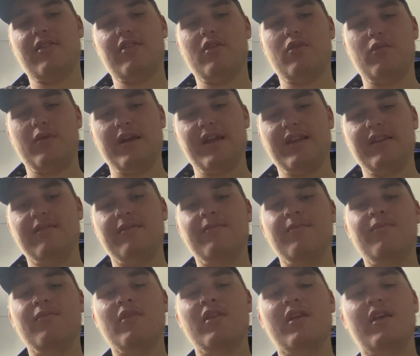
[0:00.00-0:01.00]
the win.
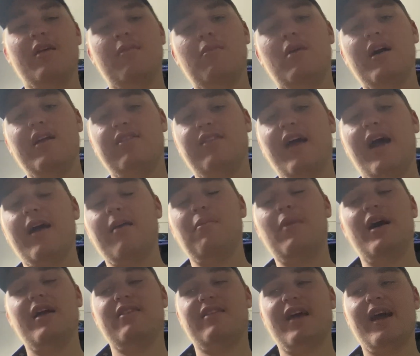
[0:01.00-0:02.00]
My
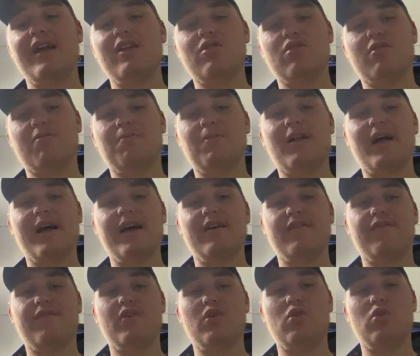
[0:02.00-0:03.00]
dangerous player
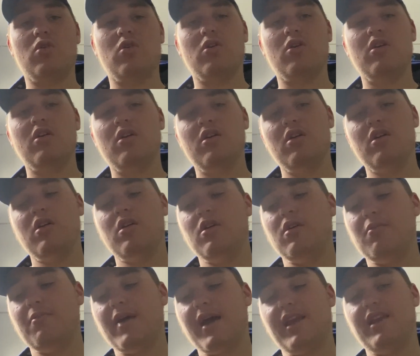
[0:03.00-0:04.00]
for
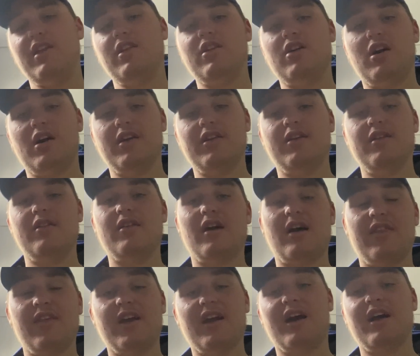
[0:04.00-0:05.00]
Man United,
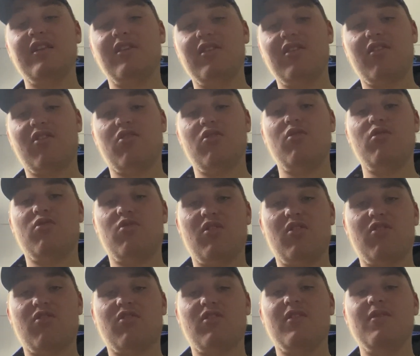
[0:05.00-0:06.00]
I think under this new
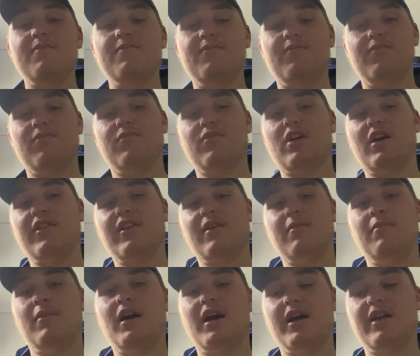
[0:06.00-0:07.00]
system, I think
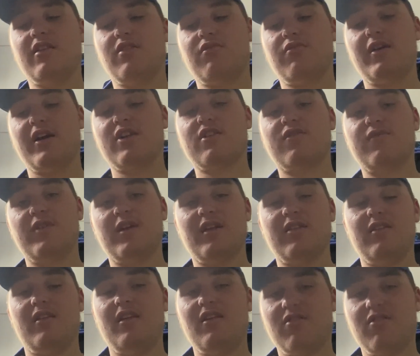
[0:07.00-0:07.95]
Marcus Rashford,